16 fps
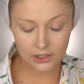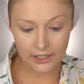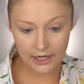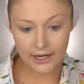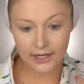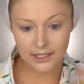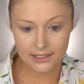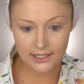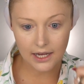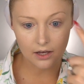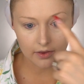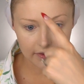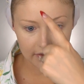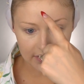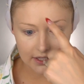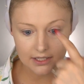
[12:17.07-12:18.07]
Like I can tell
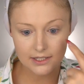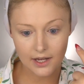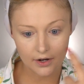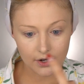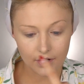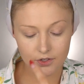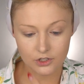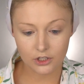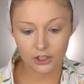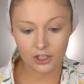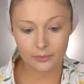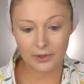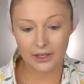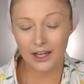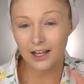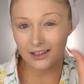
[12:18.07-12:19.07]
that these areas are a little
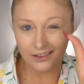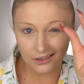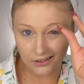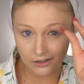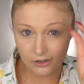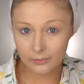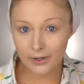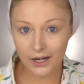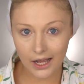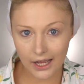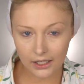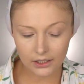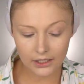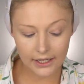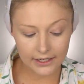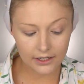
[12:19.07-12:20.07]
bit
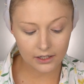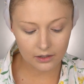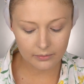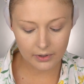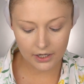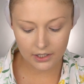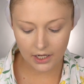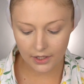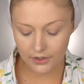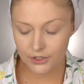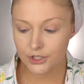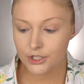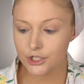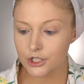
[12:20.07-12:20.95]
highlighted compared to others.